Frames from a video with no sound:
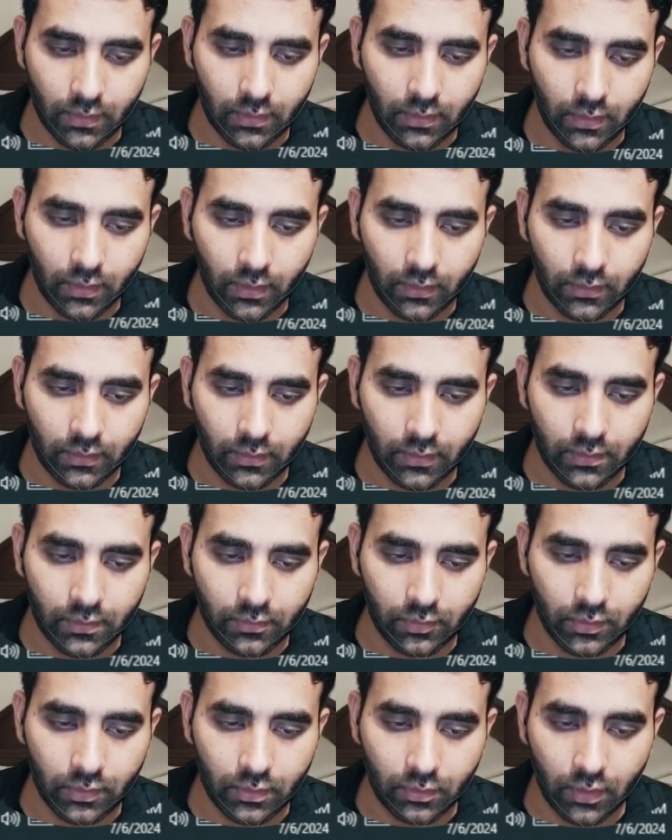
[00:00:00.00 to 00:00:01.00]

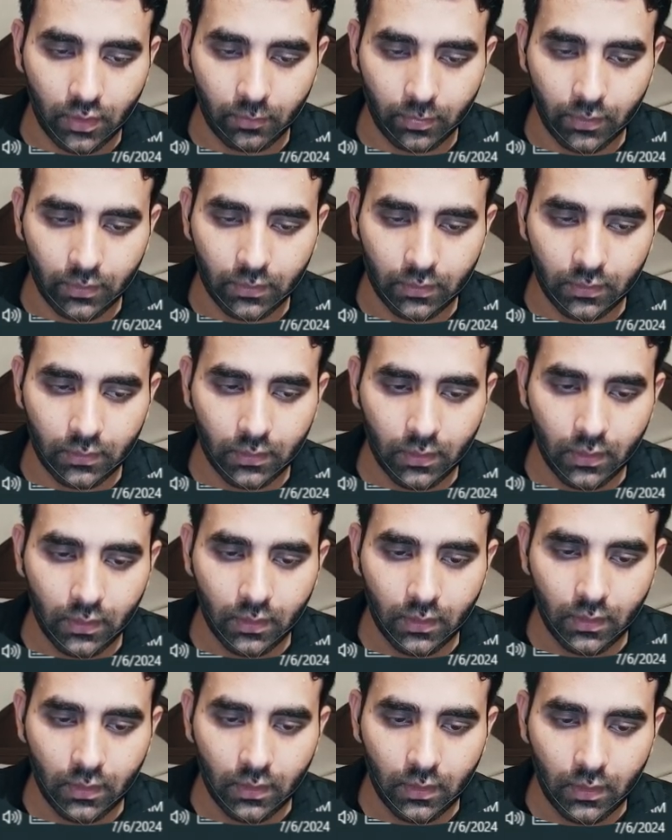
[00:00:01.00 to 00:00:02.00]
Lightspeed server, so
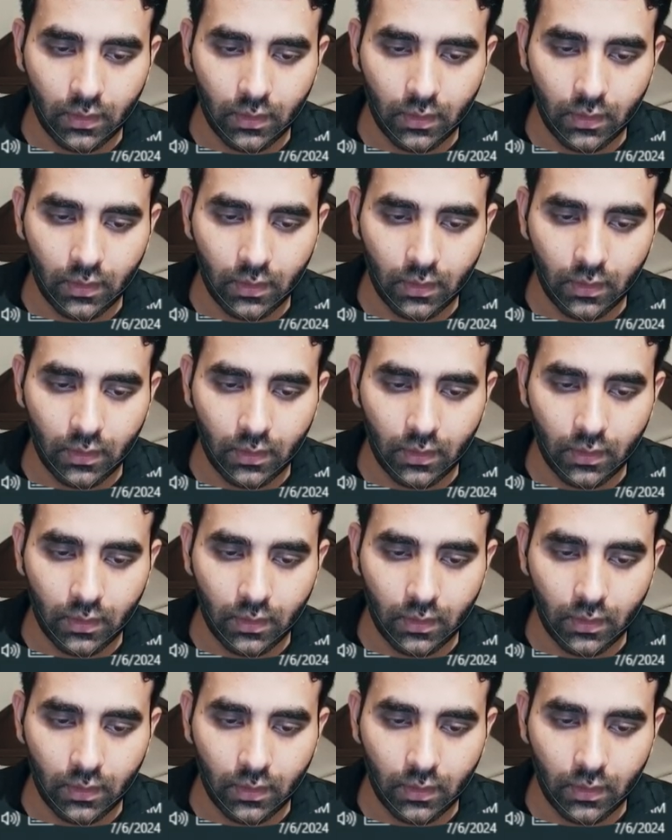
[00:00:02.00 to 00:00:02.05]
a